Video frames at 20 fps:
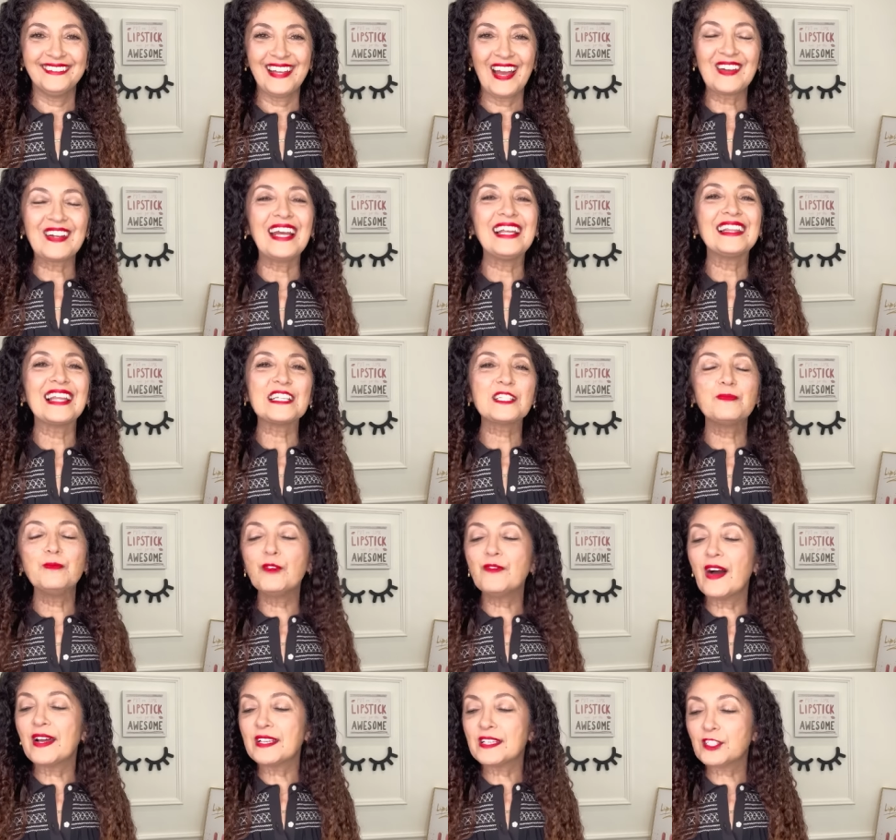Okay, let's
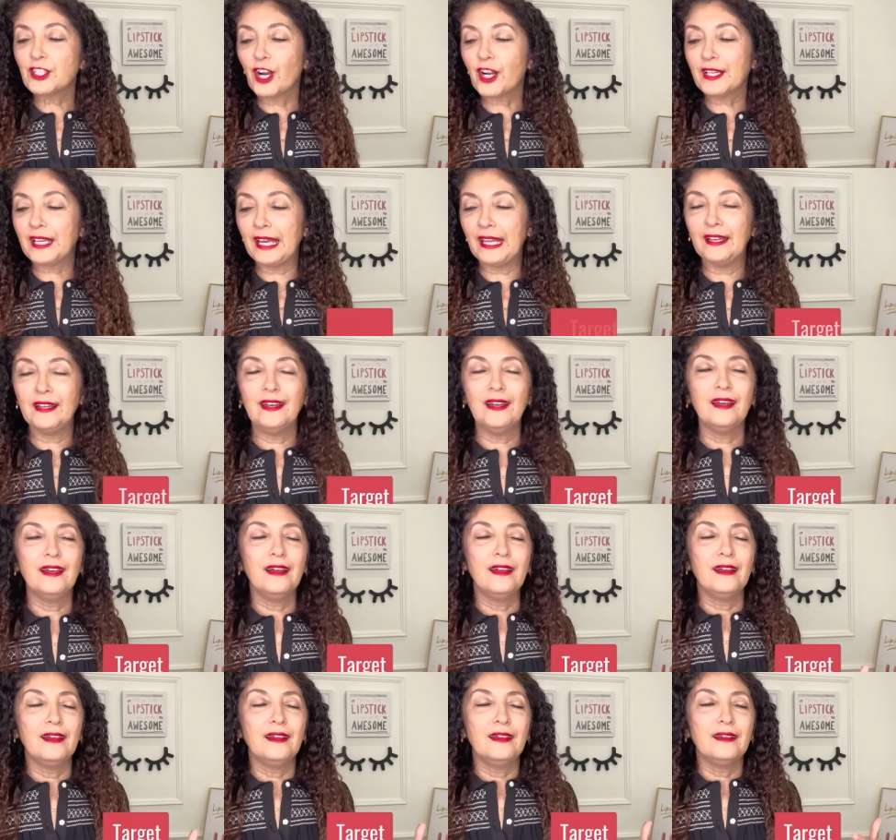move on to Target.
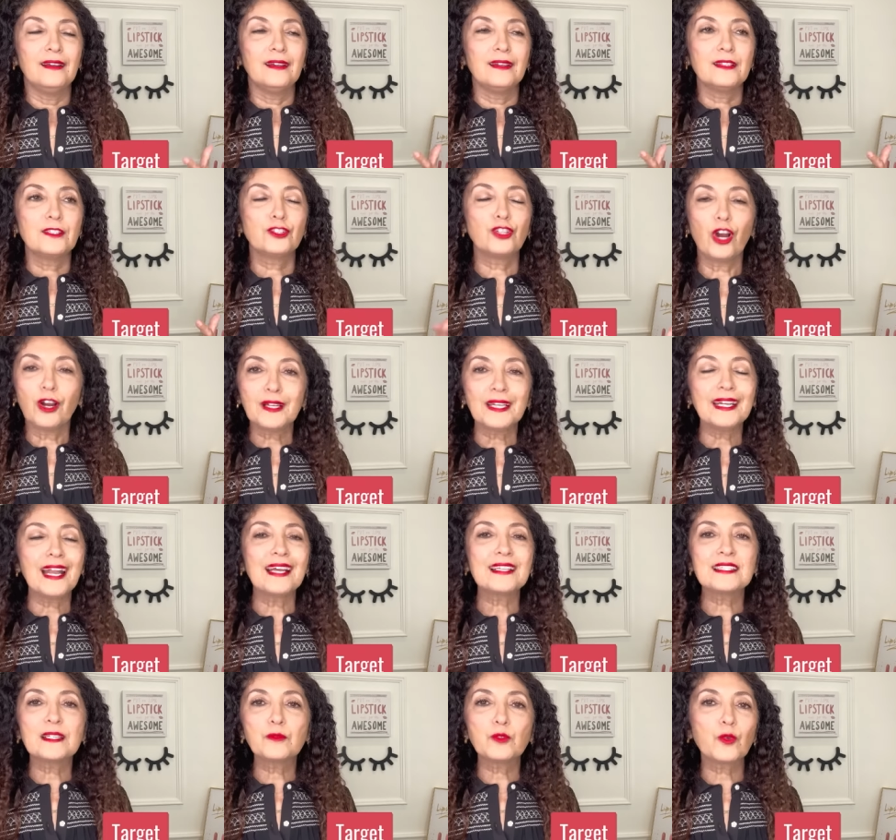Target
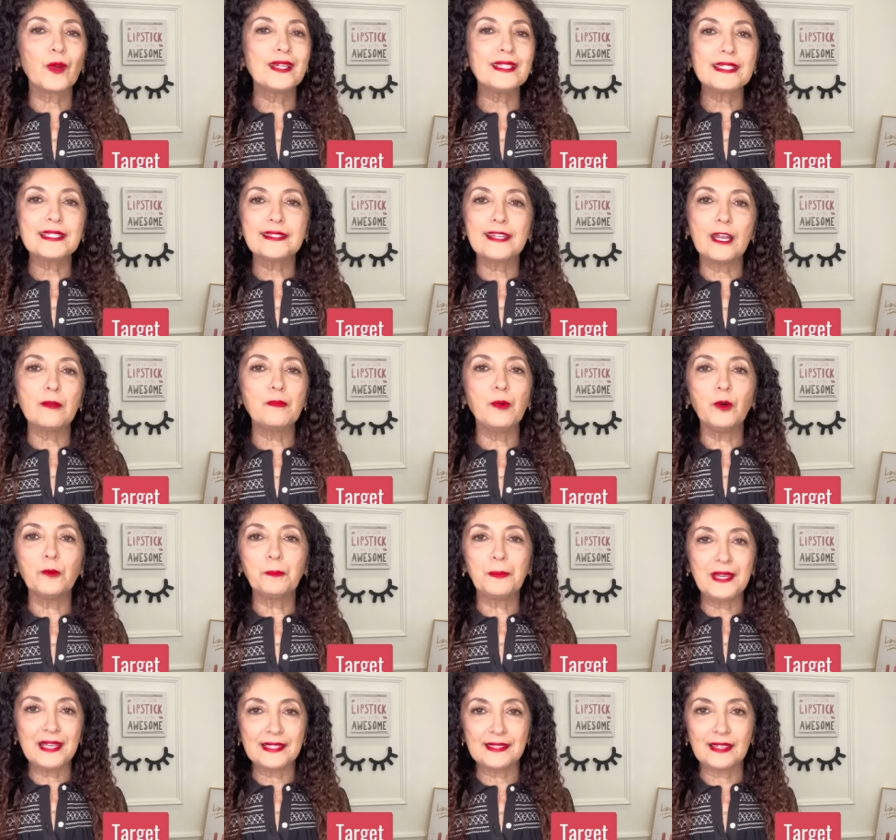has some great staple
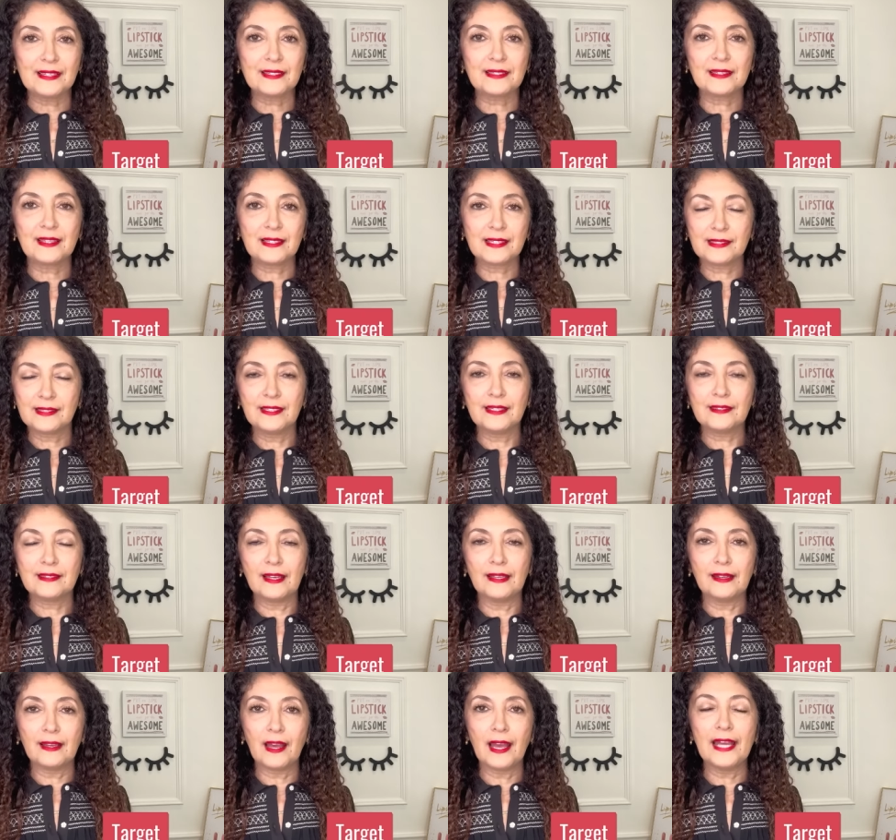pieces this
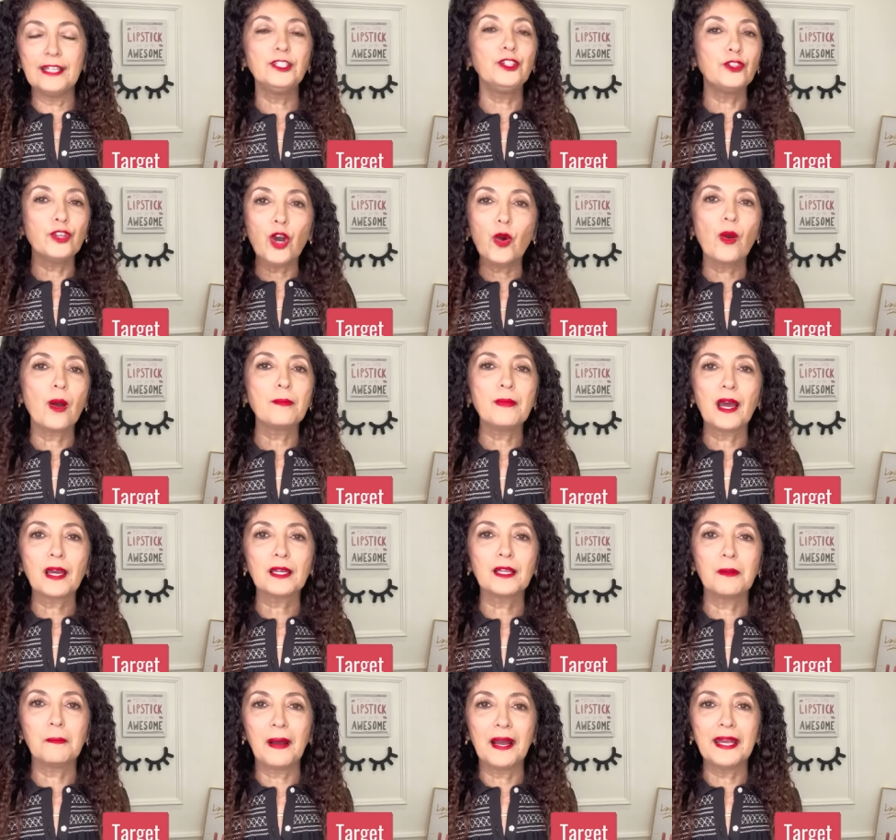season, and you know I'm
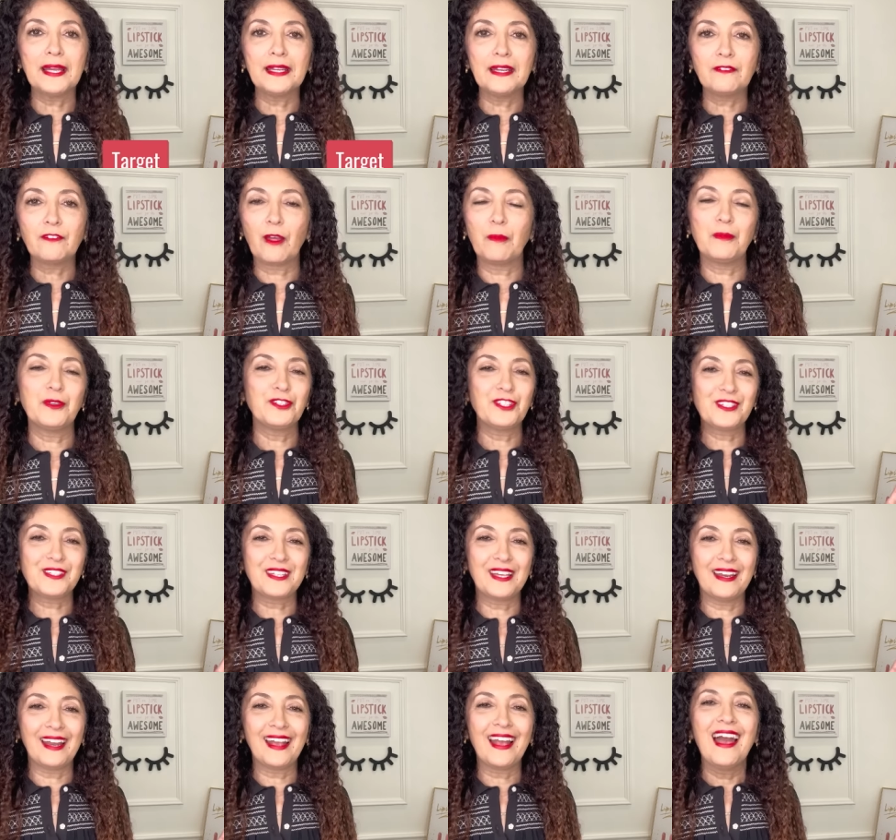not going to buy any of them.
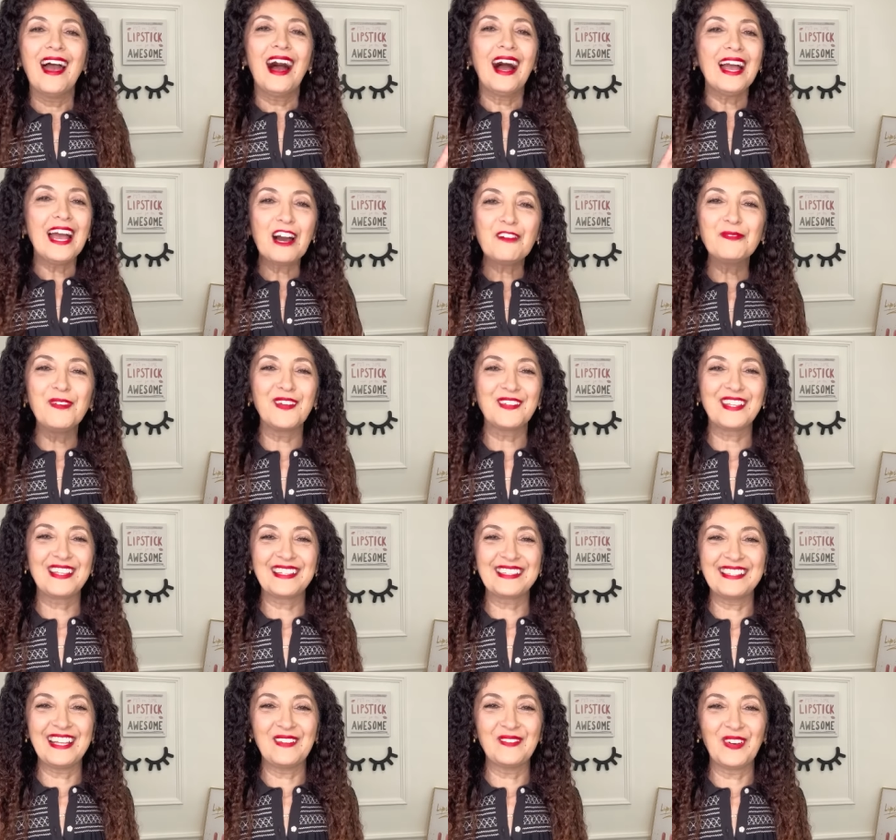Just kidding. I have most of
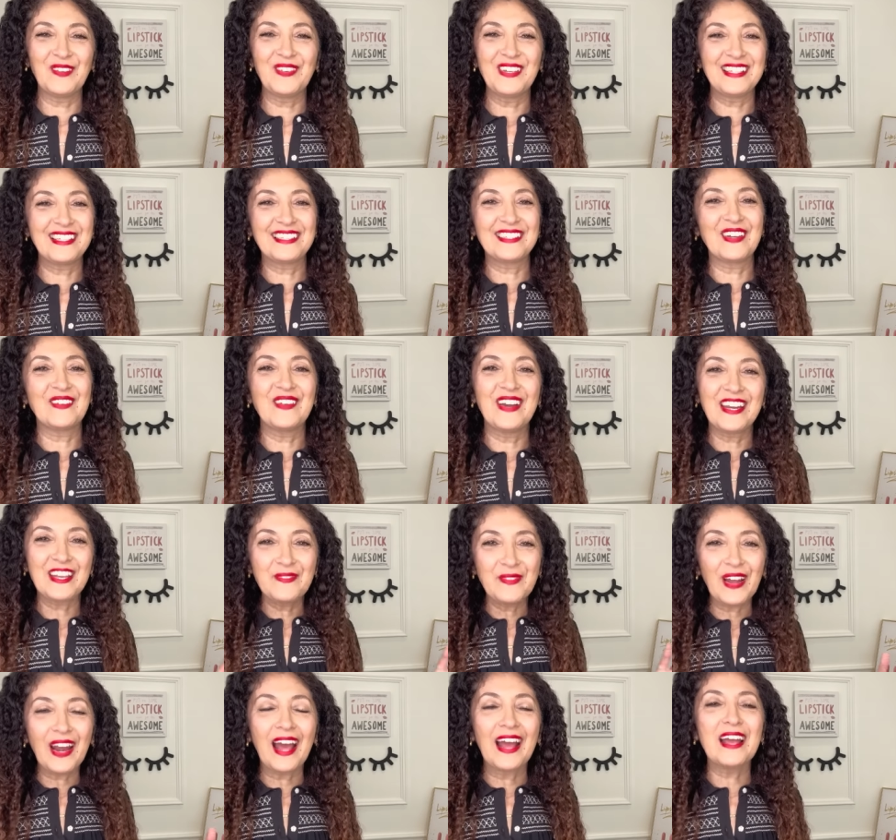the staple pieces already,
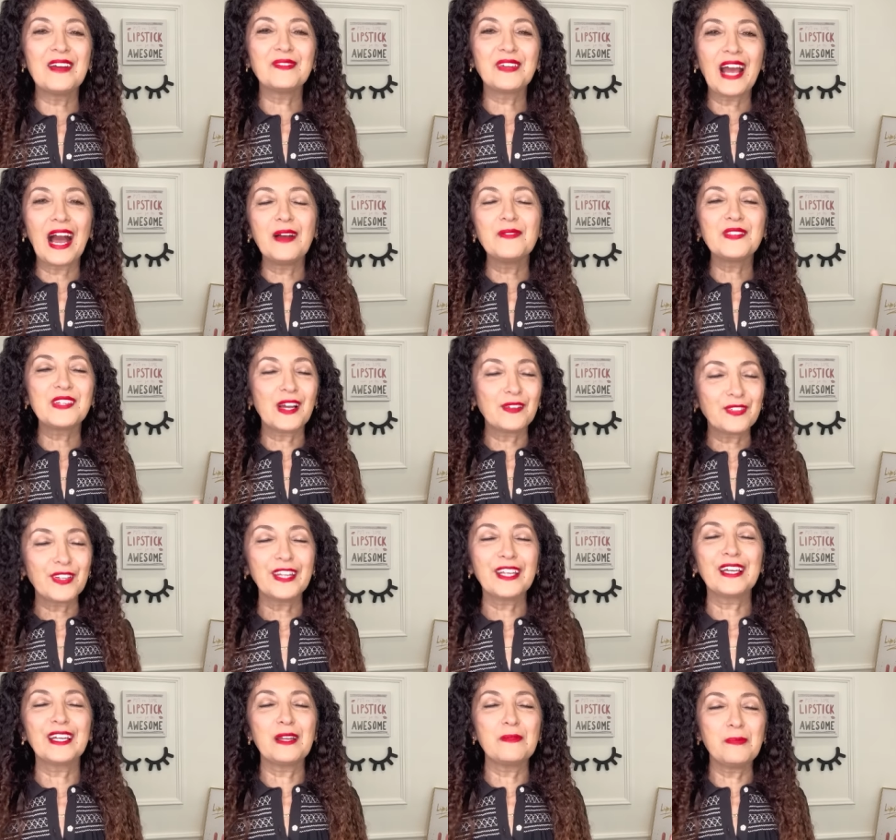but I am I'm
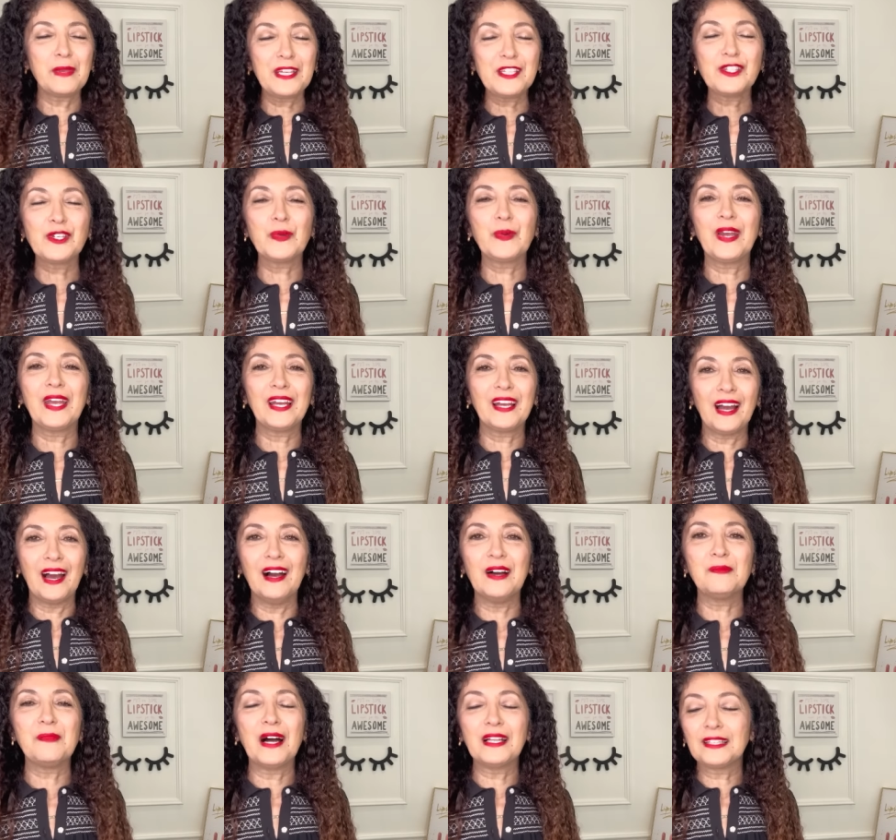definitely going to be doing
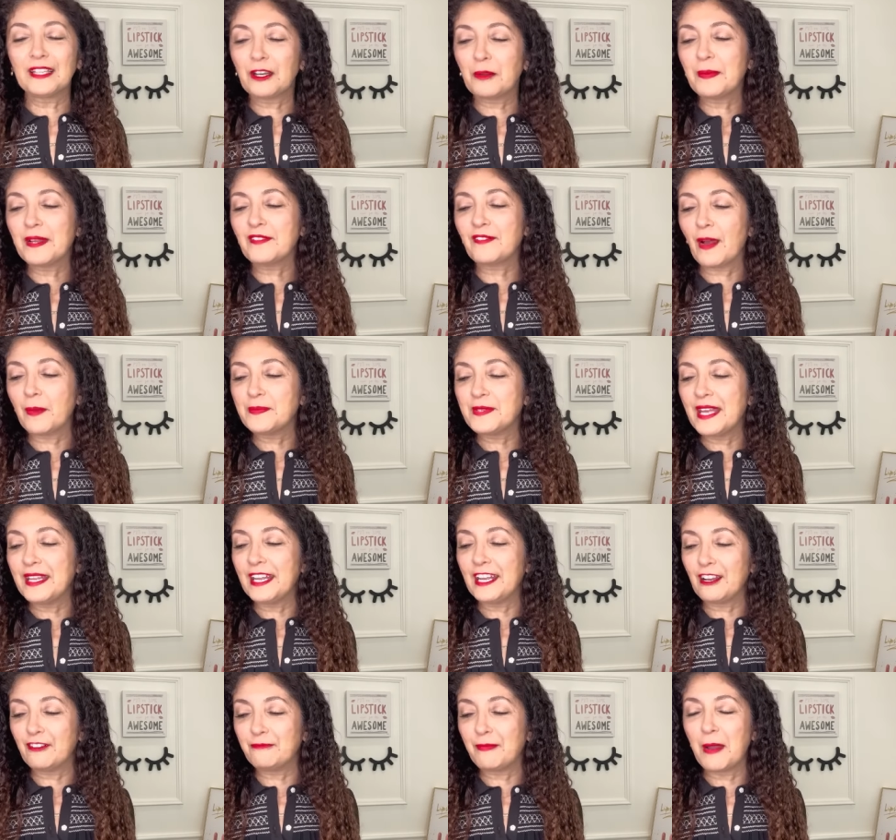um, a little bit of
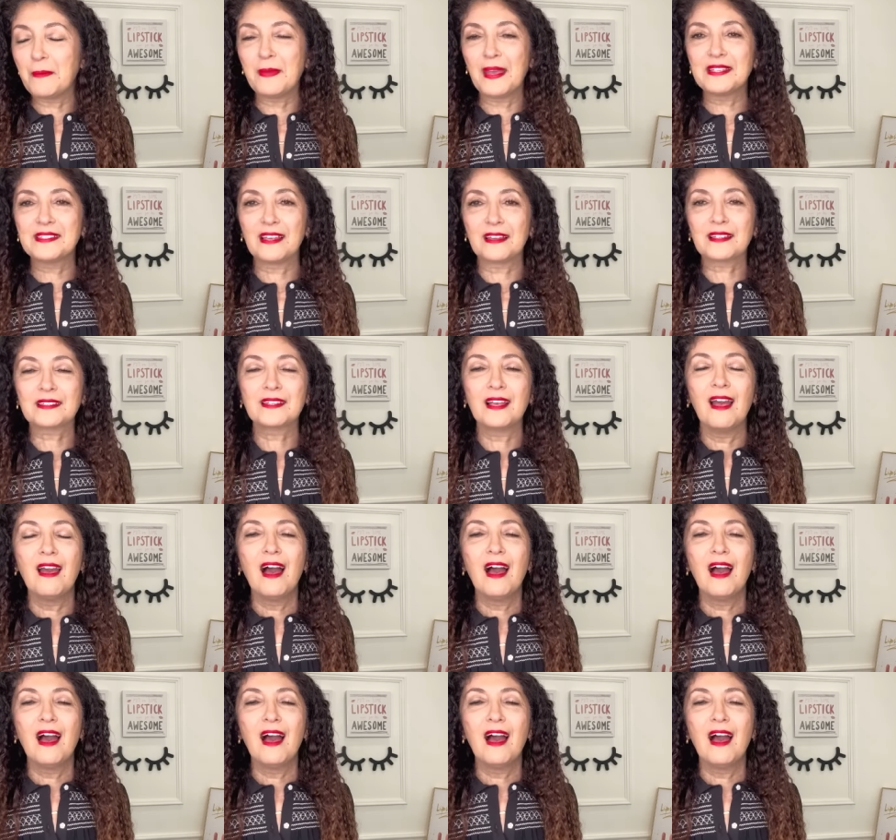updating of my basics.